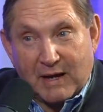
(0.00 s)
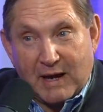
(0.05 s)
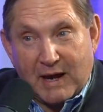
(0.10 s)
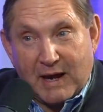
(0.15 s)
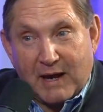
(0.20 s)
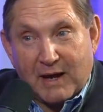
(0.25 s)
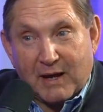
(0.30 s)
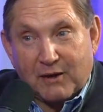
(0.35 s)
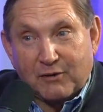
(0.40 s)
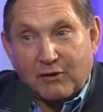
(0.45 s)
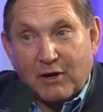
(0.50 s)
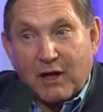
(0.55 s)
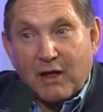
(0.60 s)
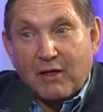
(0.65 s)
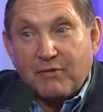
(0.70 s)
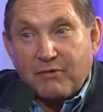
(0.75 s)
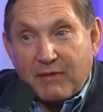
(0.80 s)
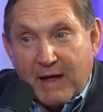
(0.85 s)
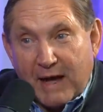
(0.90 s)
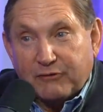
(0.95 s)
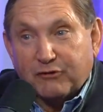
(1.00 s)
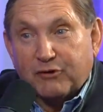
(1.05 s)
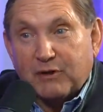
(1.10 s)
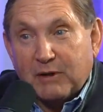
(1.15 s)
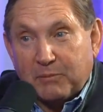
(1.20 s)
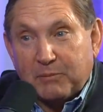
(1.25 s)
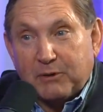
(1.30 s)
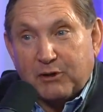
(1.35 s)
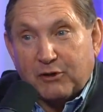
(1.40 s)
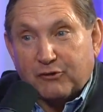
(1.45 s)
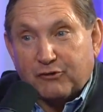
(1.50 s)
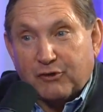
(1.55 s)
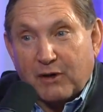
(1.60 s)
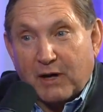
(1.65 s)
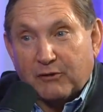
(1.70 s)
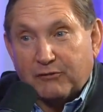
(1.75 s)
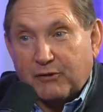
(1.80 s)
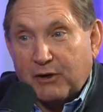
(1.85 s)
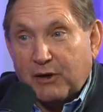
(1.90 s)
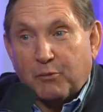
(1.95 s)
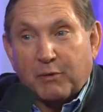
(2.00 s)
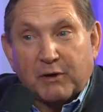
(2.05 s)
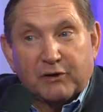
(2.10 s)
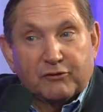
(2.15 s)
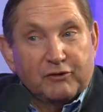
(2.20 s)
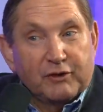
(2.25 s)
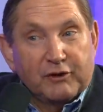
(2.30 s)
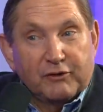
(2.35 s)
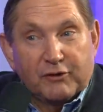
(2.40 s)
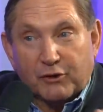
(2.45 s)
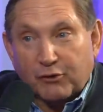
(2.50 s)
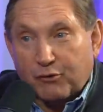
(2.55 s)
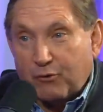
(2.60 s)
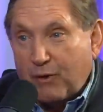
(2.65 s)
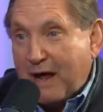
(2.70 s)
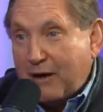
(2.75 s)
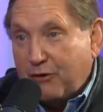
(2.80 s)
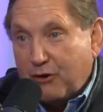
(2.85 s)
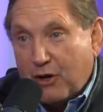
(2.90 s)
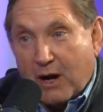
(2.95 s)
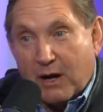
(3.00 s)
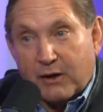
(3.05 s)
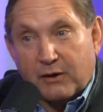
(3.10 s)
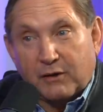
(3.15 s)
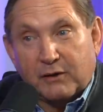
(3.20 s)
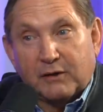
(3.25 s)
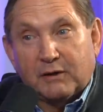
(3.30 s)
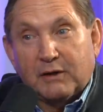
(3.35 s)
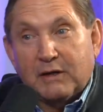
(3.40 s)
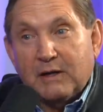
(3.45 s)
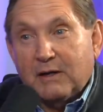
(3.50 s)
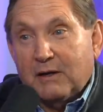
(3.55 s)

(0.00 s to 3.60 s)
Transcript: And that's going to be your challenge. They don't want to see their granddaughter,